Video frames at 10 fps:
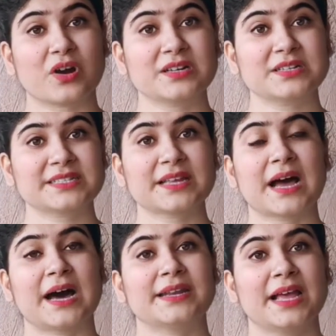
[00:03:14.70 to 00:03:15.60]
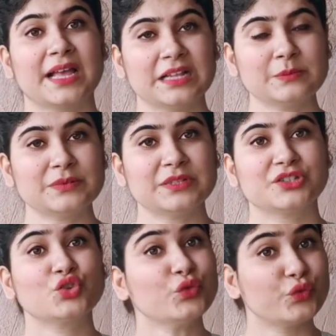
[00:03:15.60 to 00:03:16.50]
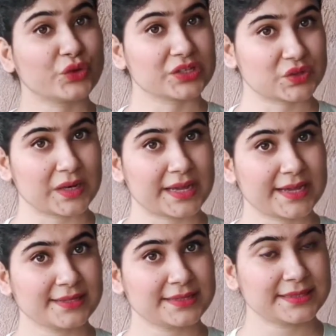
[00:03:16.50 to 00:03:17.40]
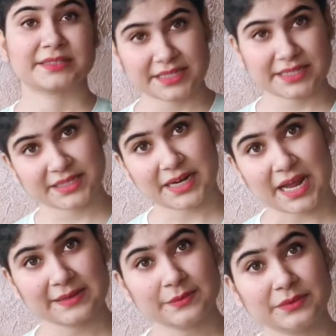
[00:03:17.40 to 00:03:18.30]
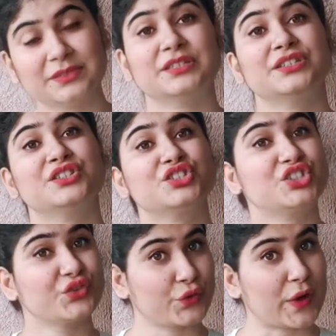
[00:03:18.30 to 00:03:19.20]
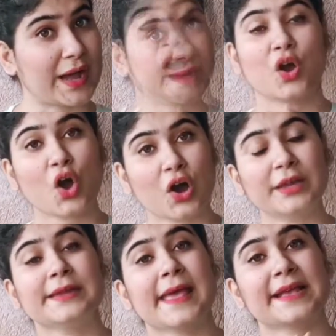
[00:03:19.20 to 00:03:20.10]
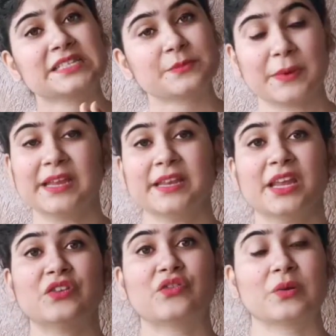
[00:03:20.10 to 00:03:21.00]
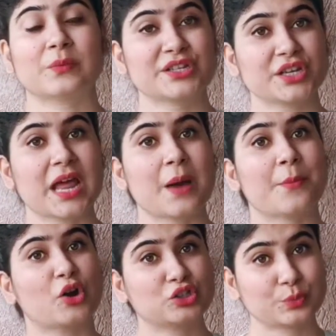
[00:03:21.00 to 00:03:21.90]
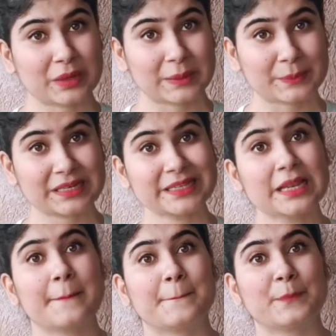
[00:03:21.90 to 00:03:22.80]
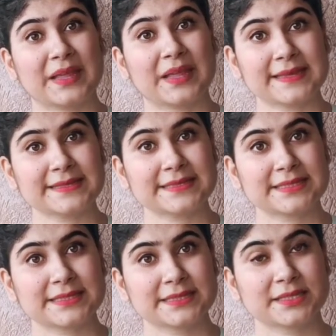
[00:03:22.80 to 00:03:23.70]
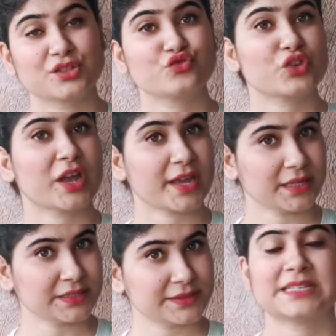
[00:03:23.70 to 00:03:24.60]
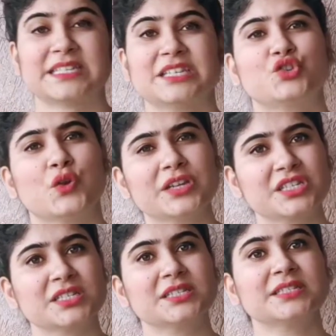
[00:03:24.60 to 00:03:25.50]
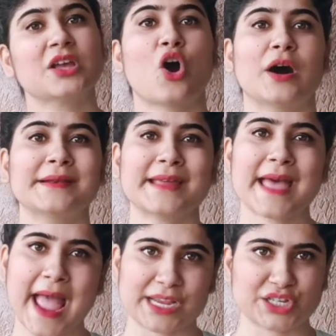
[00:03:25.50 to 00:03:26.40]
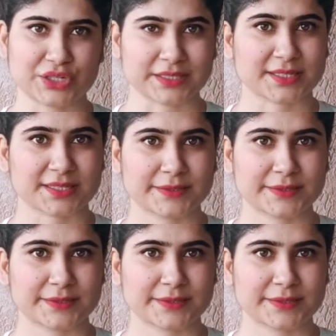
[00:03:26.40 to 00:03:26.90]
words are help to visualize, describe, define or explain information about people, place, think, situations or actions.